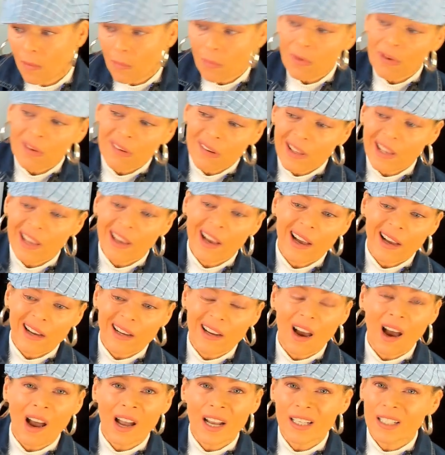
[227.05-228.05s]
Well, yeah,
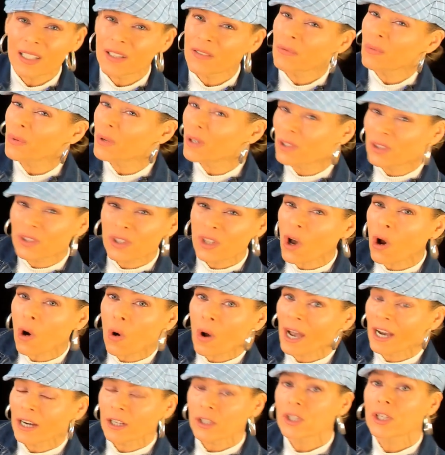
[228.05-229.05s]
kind of. Well, no,
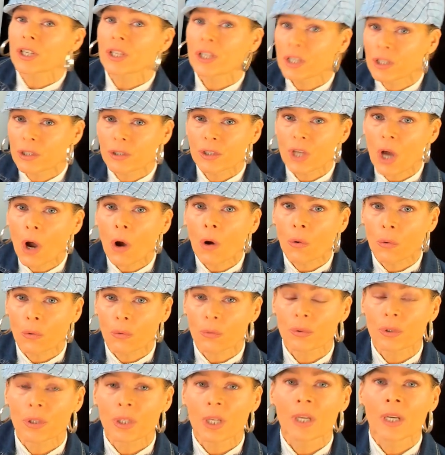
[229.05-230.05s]
actually you
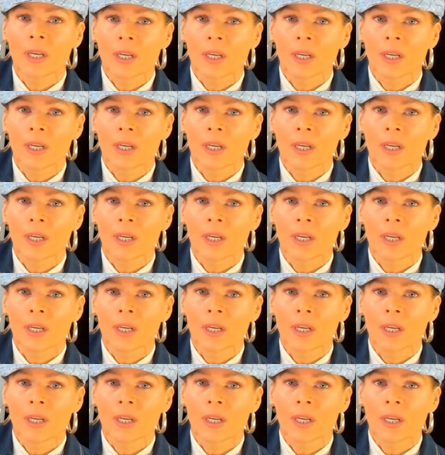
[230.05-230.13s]
don't.